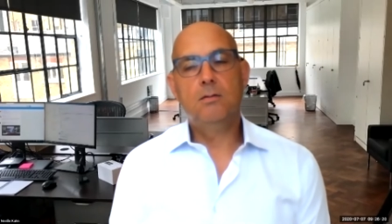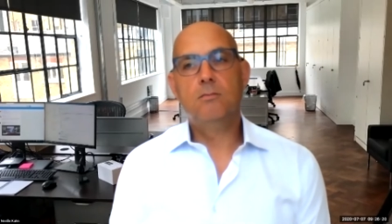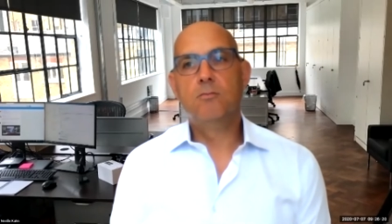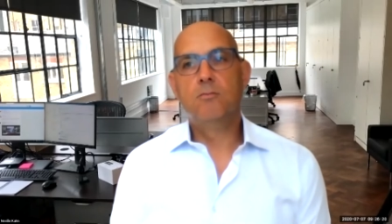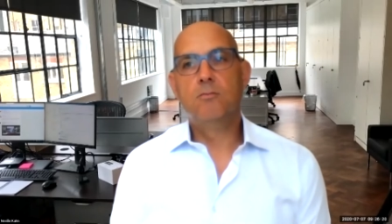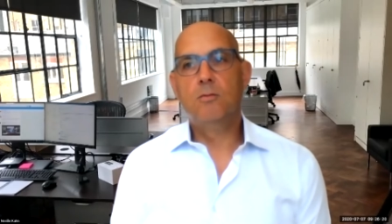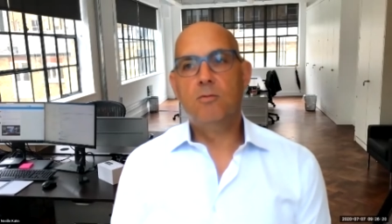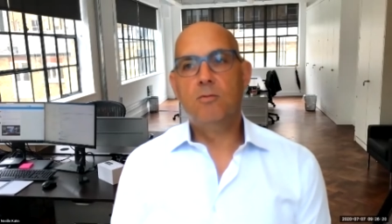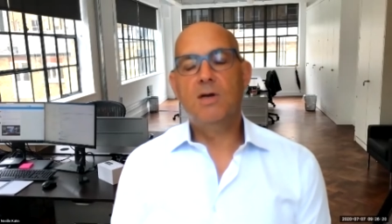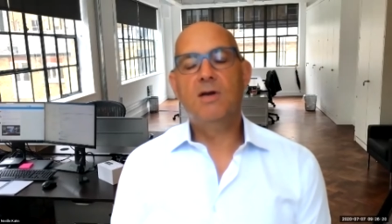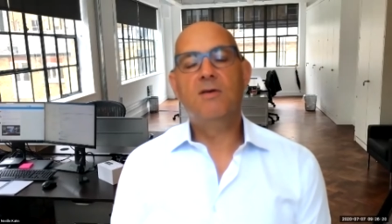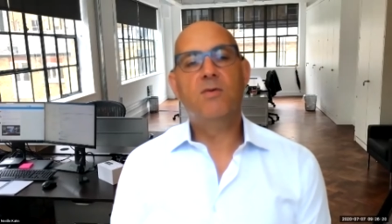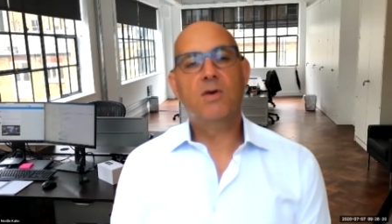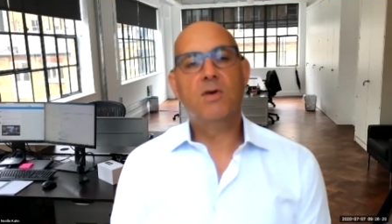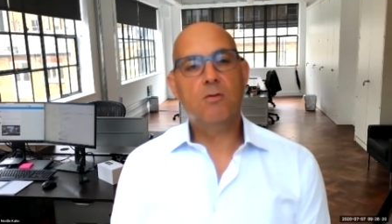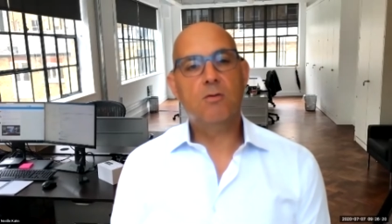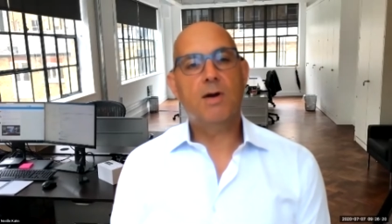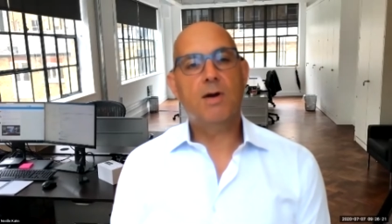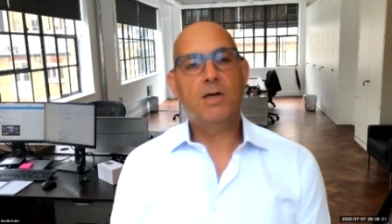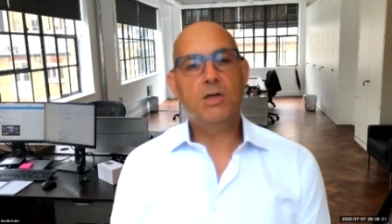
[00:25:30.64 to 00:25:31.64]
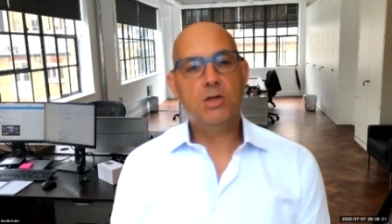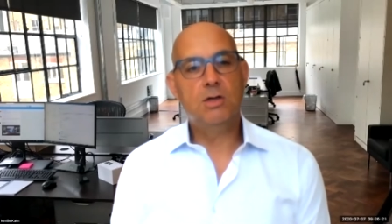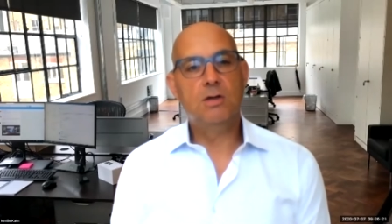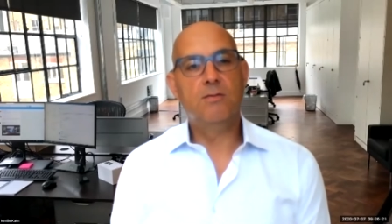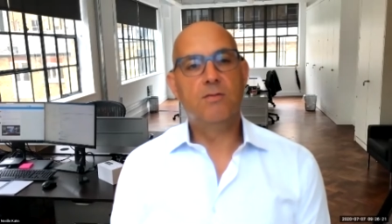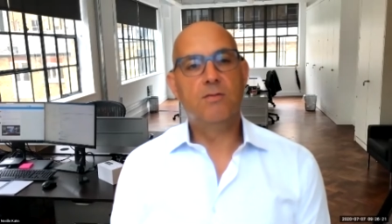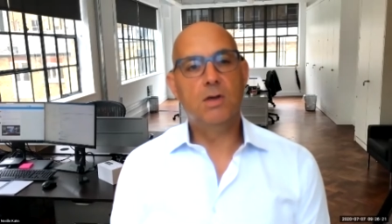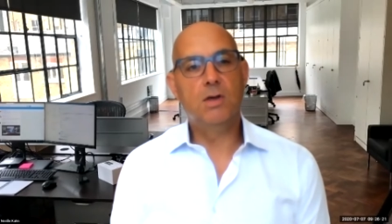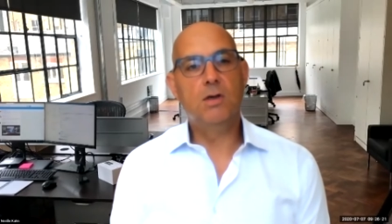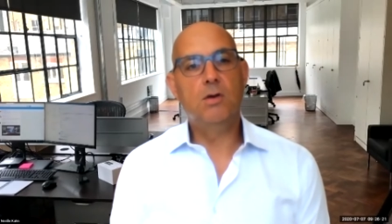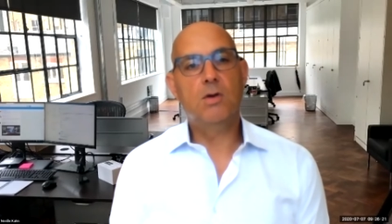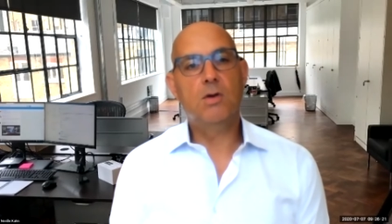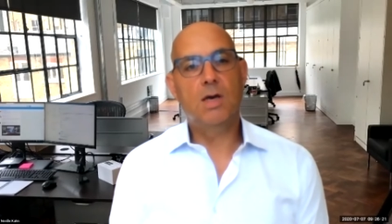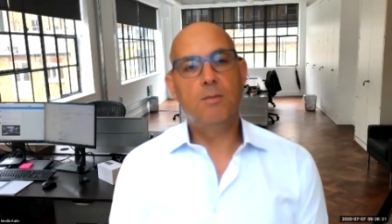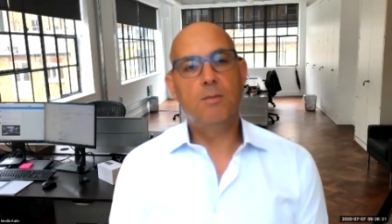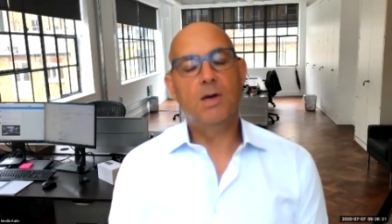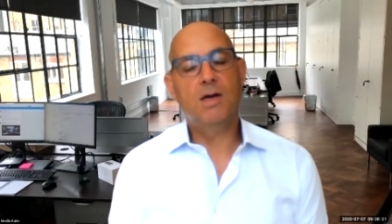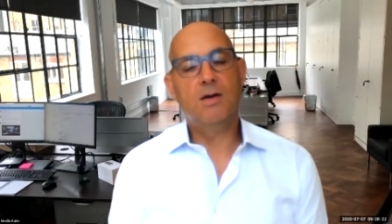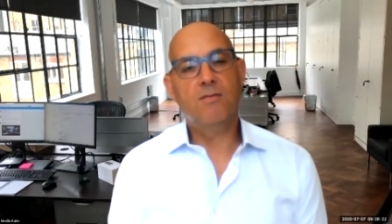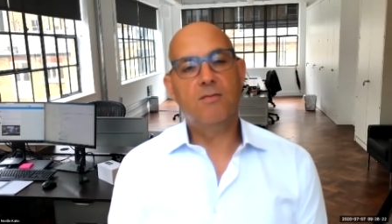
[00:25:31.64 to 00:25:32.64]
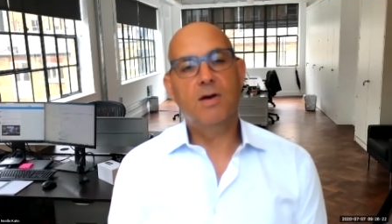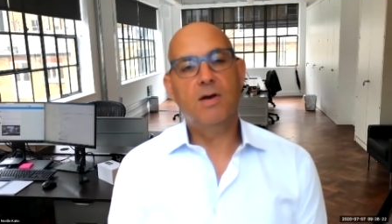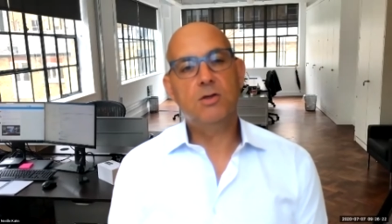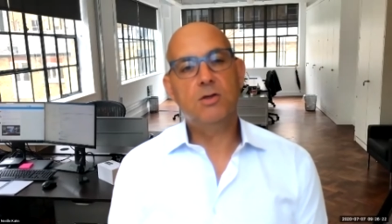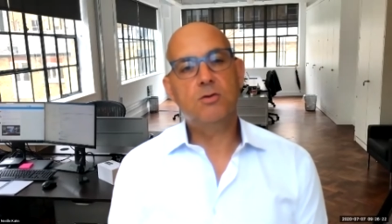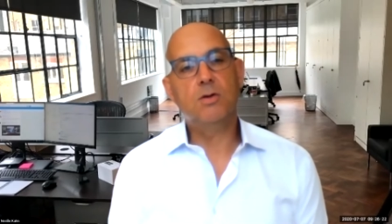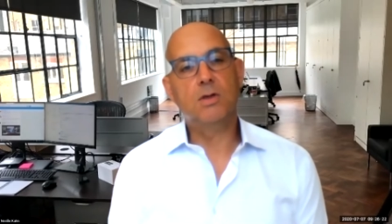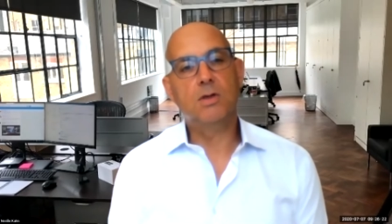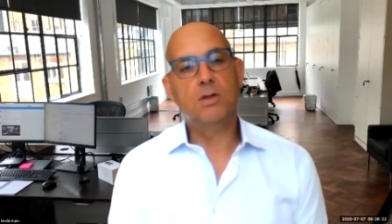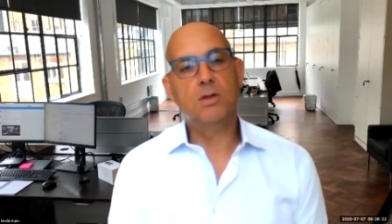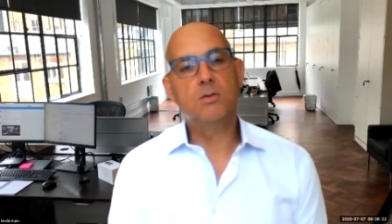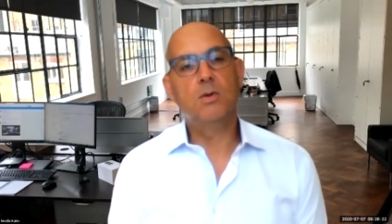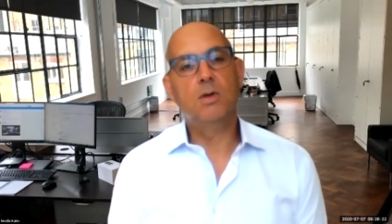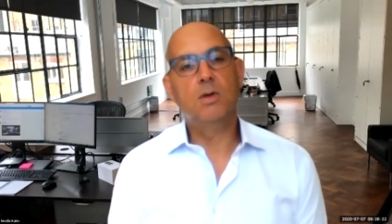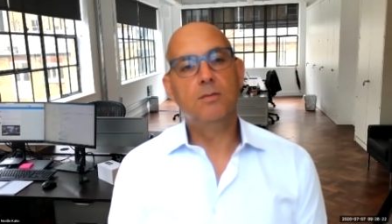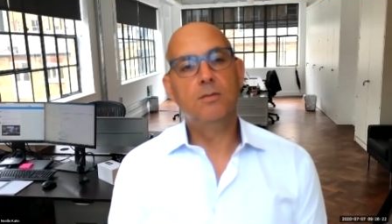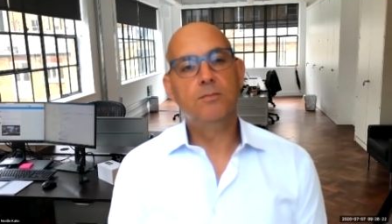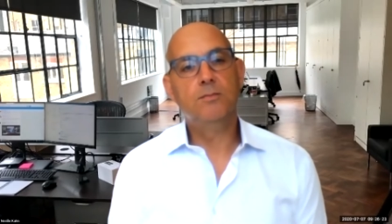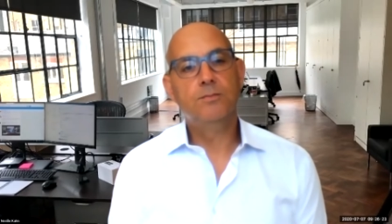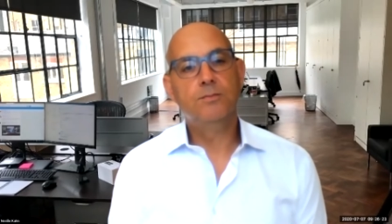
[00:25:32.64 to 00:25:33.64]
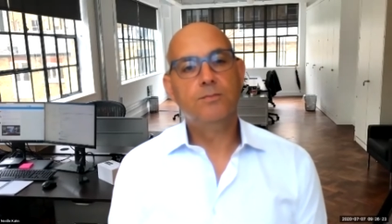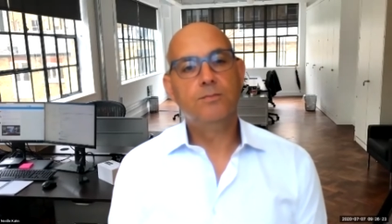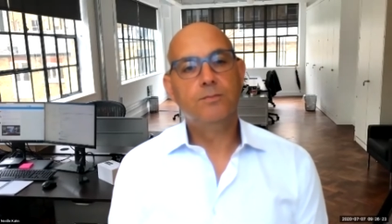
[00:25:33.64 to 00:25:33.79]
reinvigoration of the UK manufacturing as well.